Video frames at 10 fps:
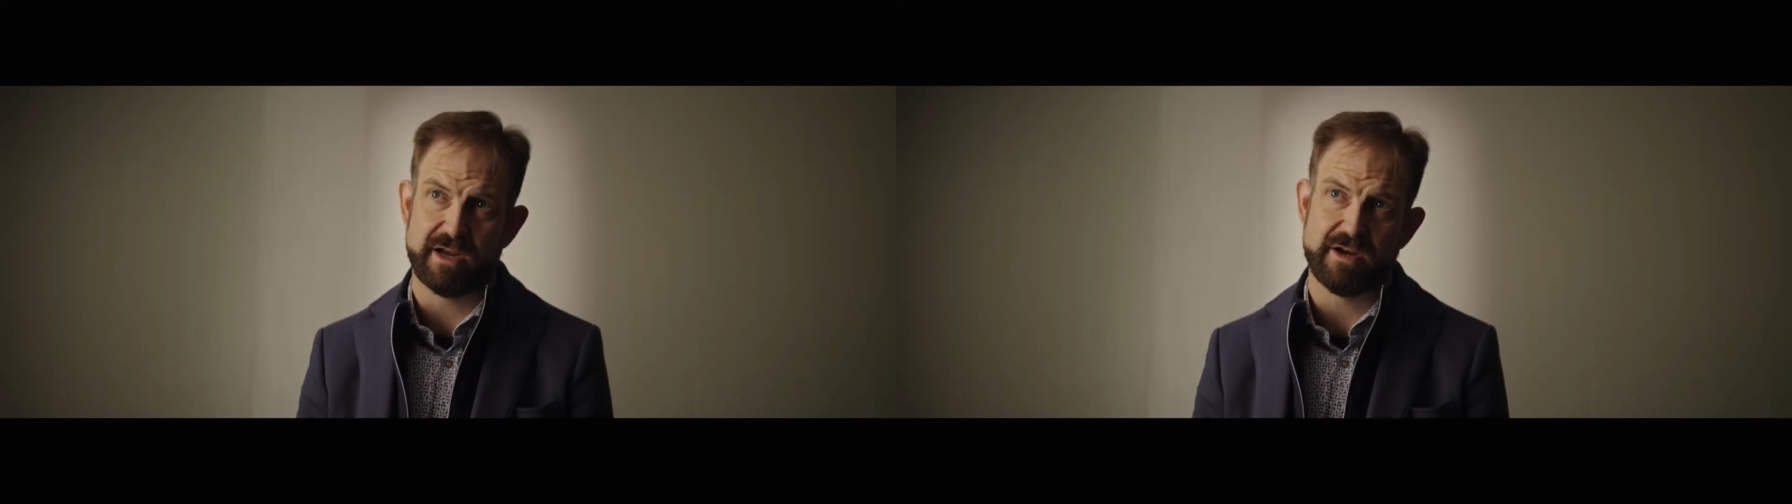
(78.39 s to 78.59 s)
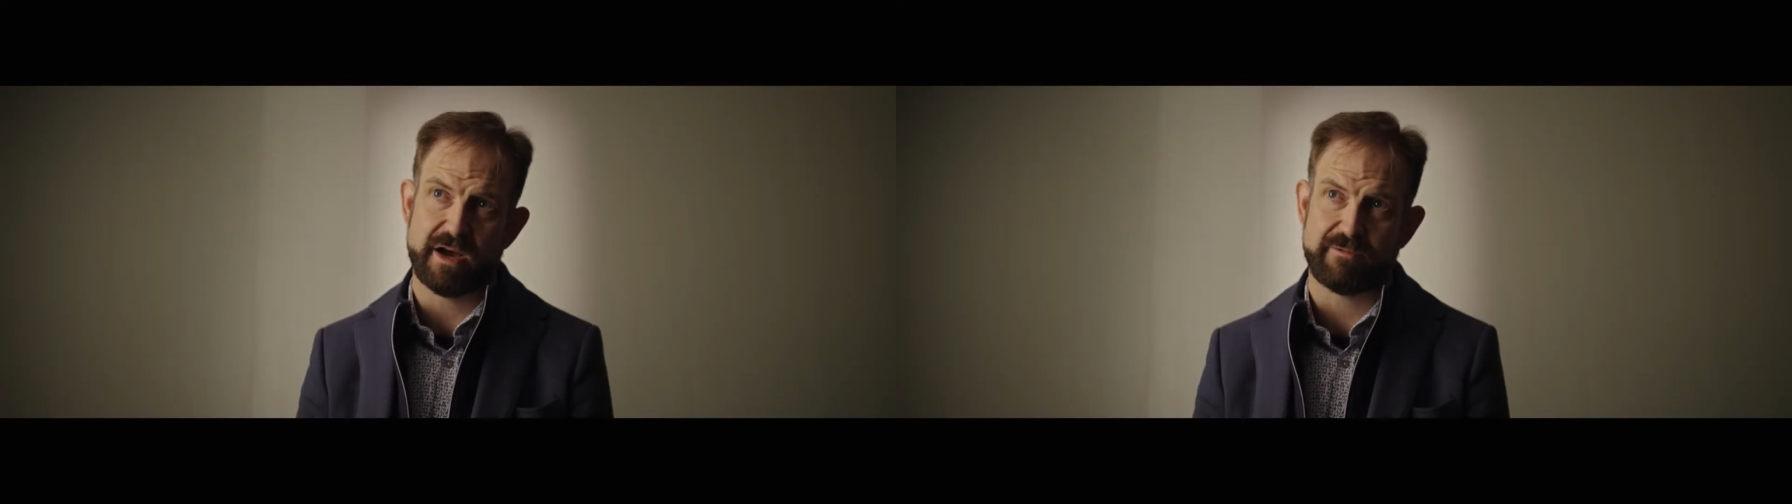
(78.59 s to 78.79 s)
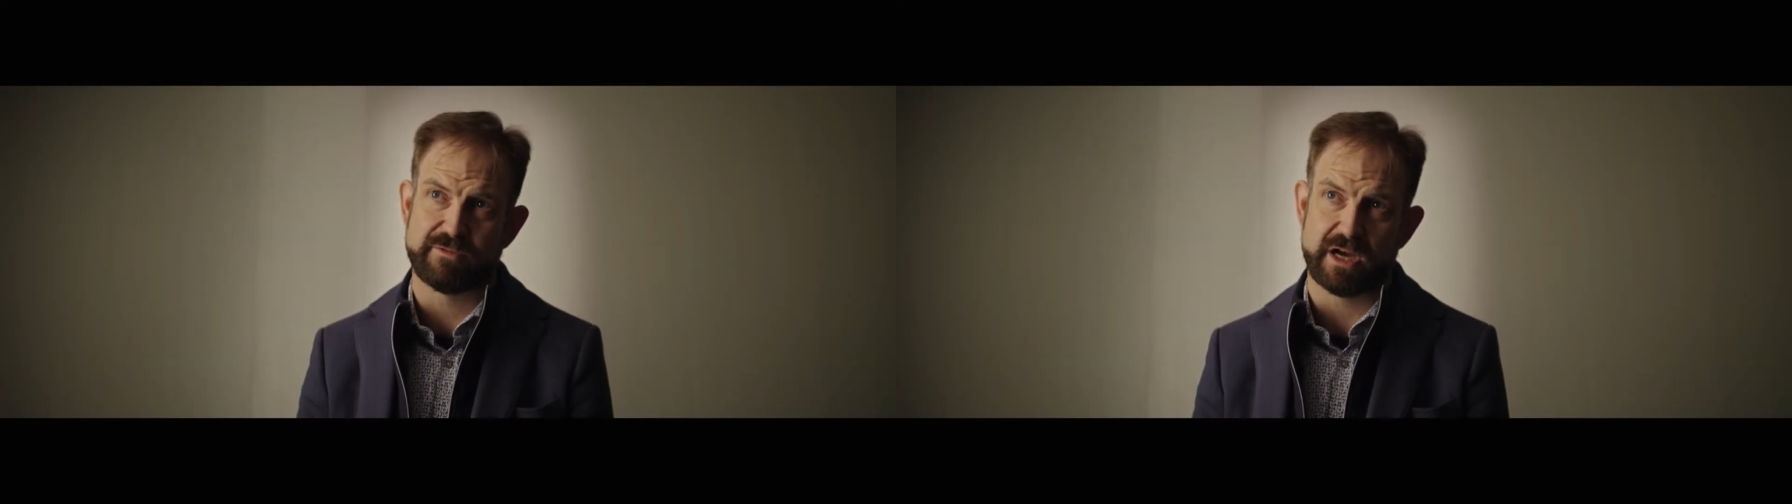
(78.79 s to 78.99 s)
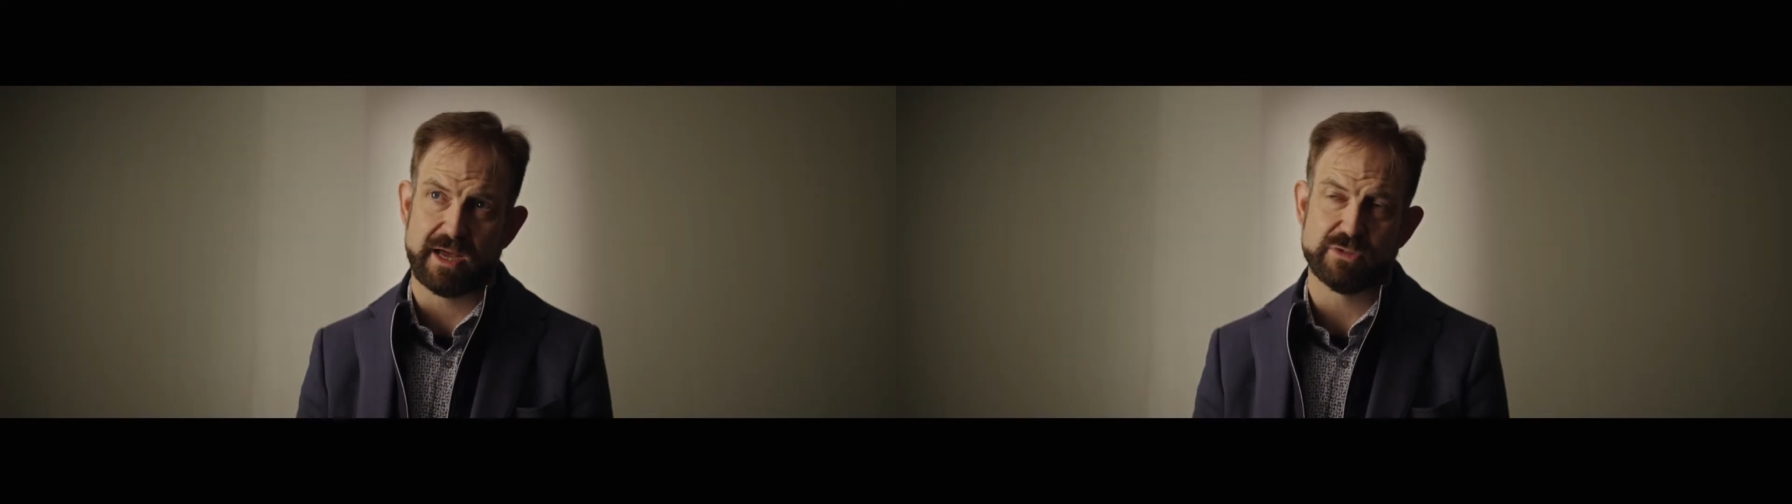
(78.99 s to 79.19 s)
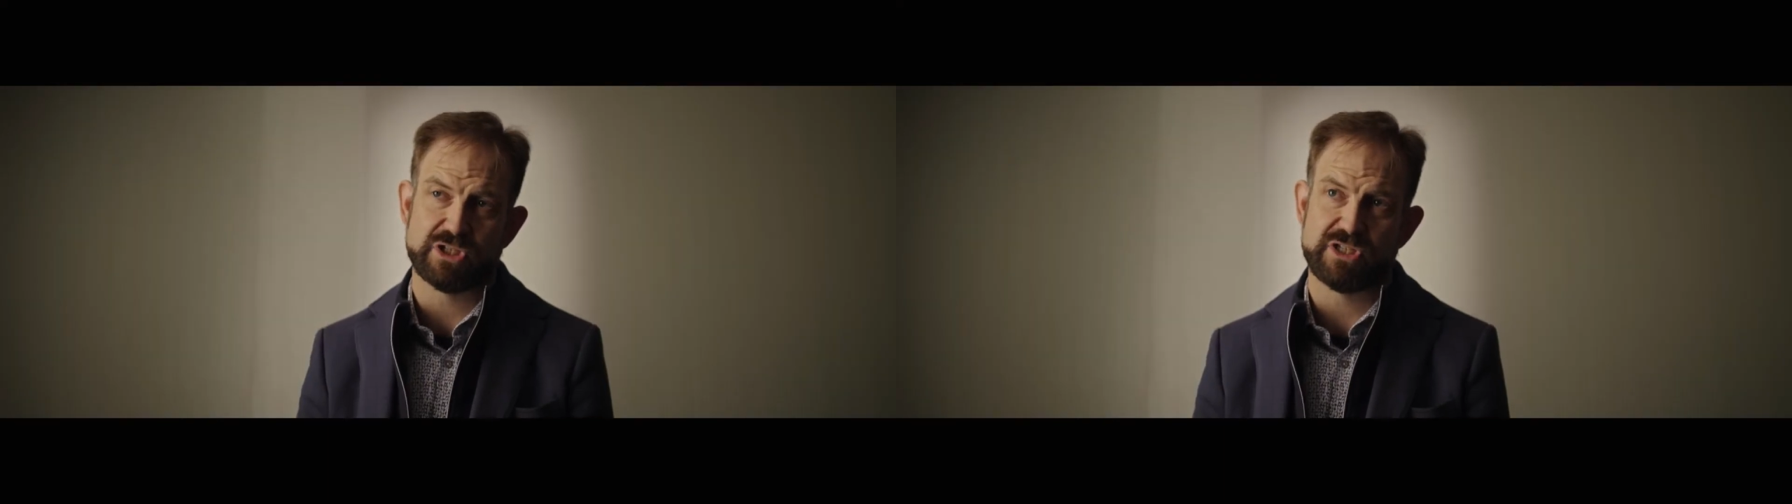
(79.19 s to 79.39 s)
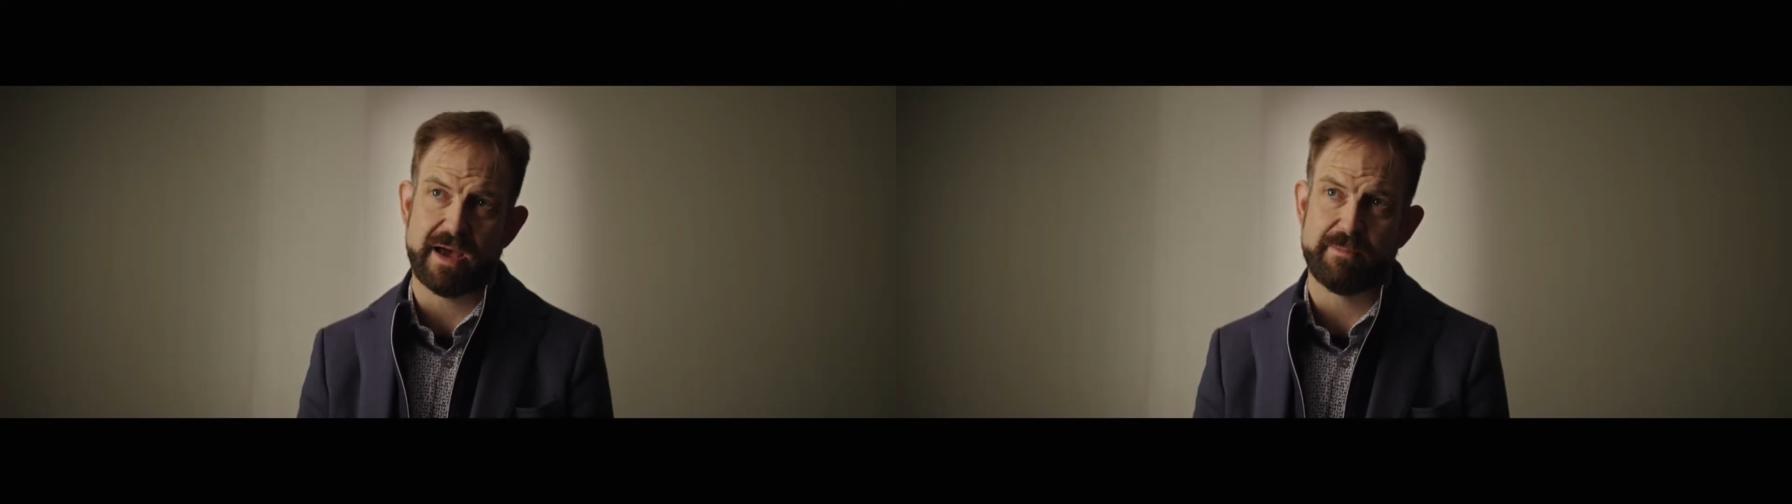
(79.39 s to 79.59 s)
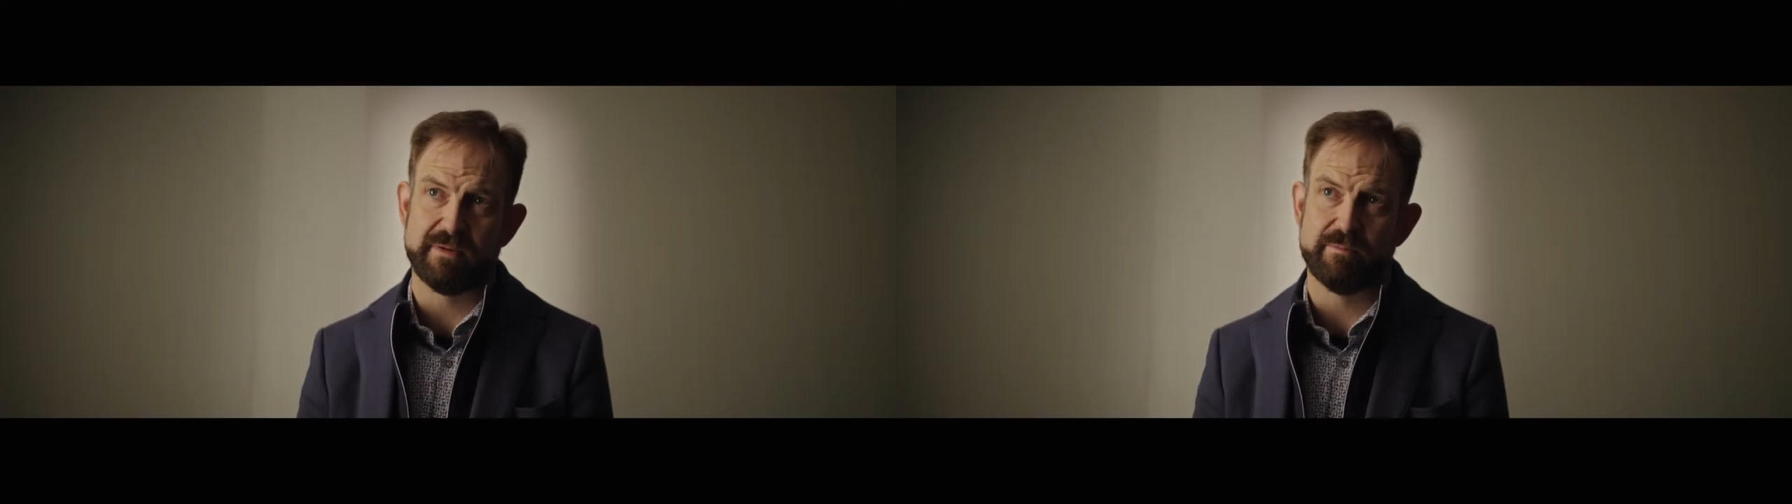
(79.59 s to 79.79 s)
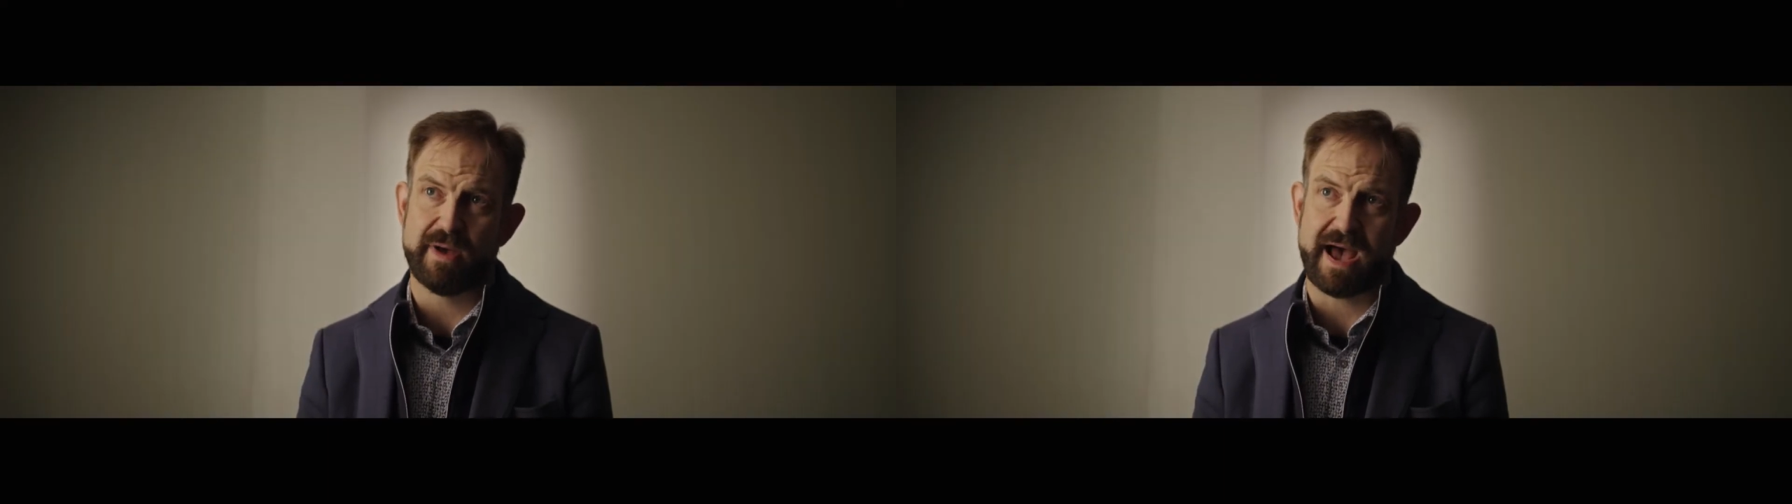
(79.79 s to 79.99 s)
enough time
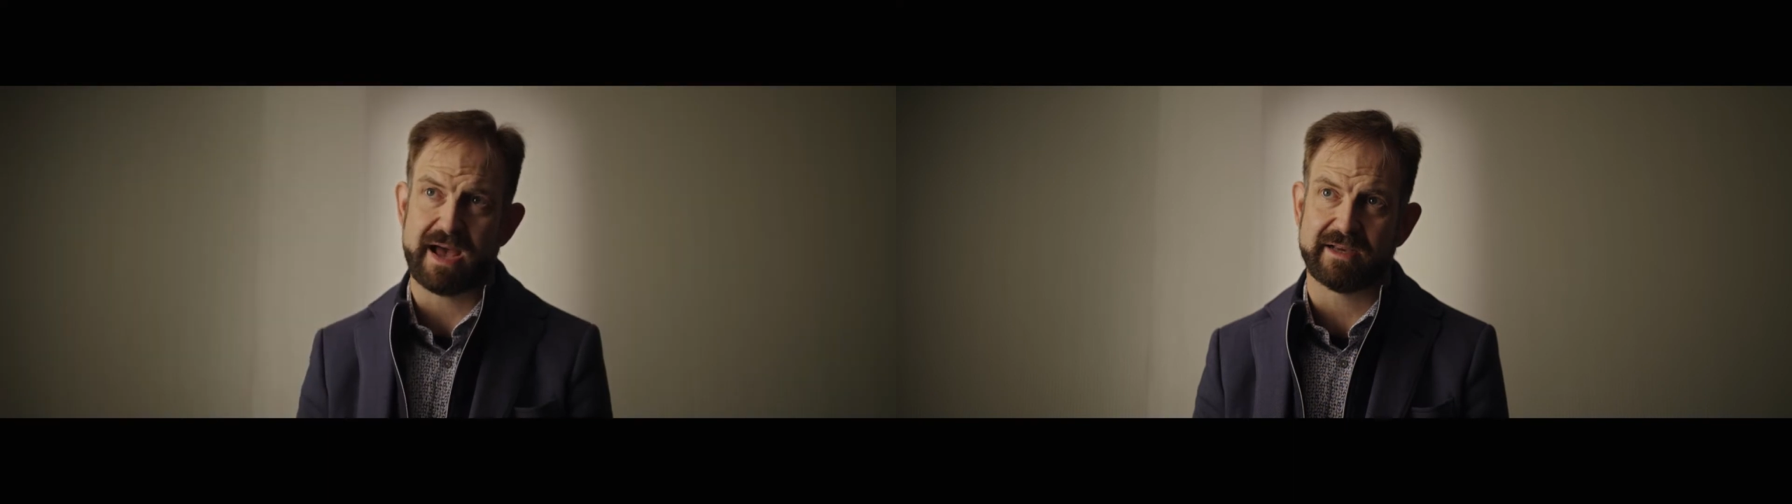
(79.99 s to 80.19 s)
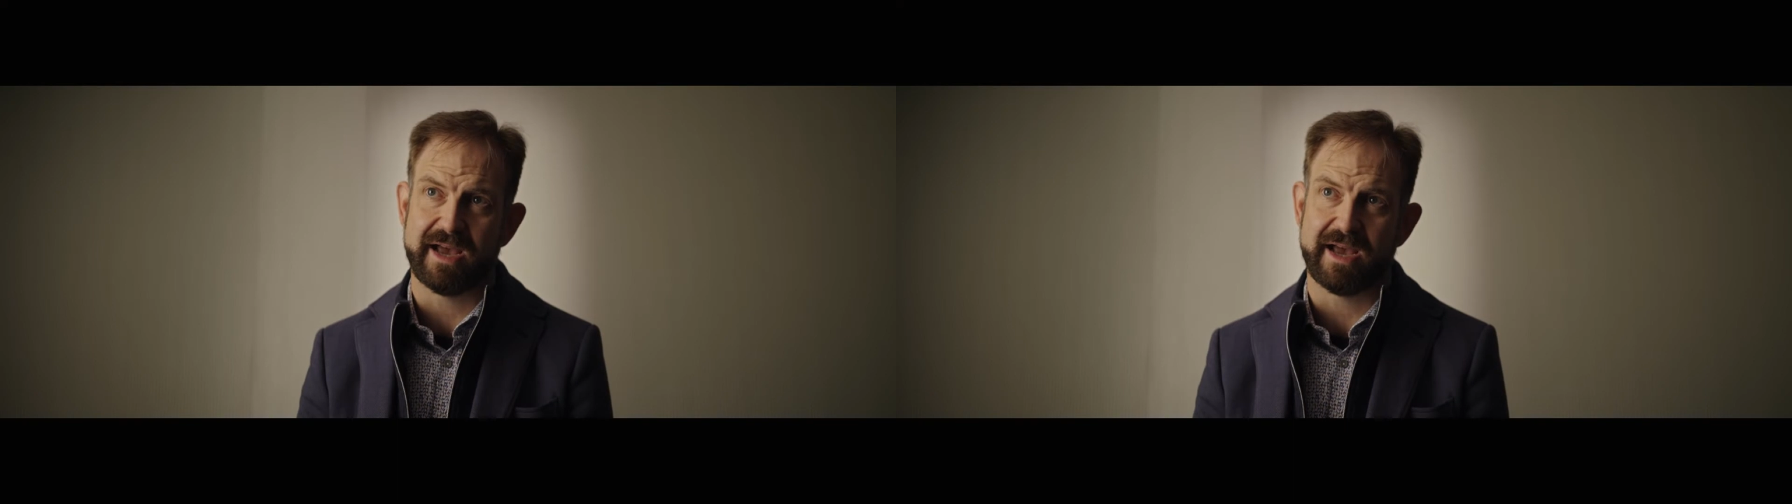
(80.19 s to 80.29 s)
stepping back